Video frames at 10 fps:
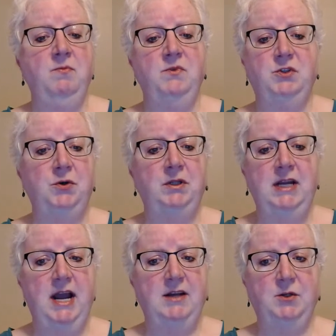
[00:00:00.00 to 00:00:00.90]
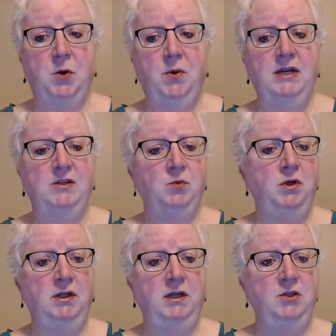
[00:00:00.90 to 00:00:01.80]
Certainly, as always,
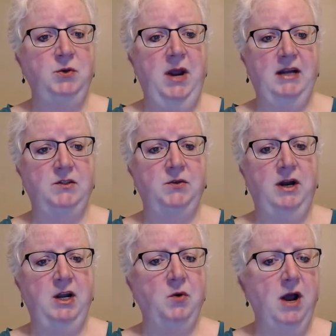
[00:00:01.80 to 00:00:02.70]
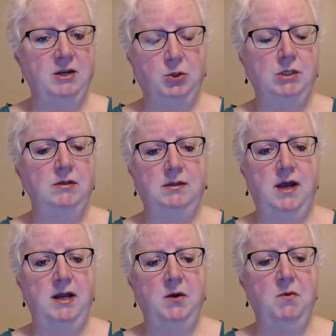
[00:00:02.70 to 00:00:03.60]
willing to answer any questions
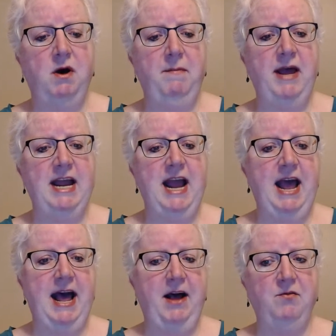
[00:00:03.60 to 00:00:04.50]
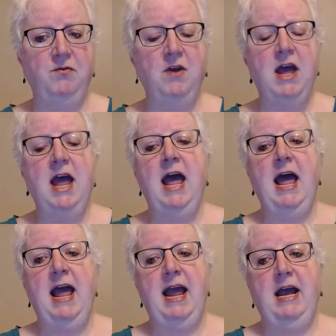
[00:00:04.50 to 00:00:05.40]
that you all might have.
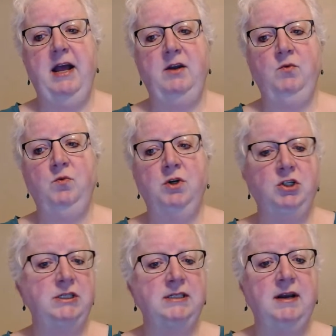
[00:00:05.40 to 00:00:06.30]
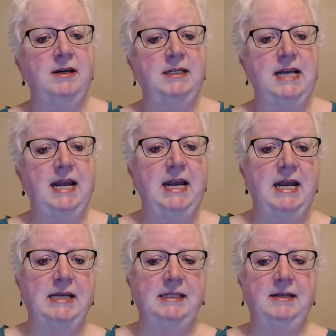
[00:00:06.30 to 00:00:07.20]
And we're just going to take it
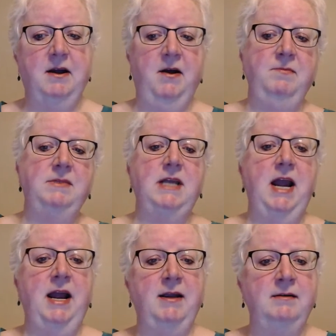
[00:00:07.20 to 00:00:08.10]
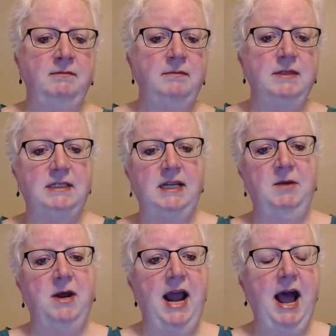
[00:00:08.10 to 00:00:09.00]
as it comes and see
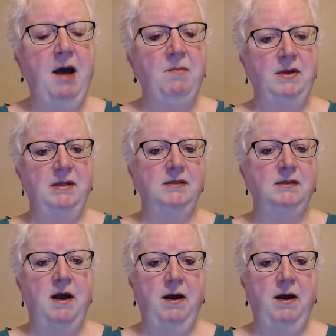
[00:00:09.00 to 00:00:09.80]
what happens.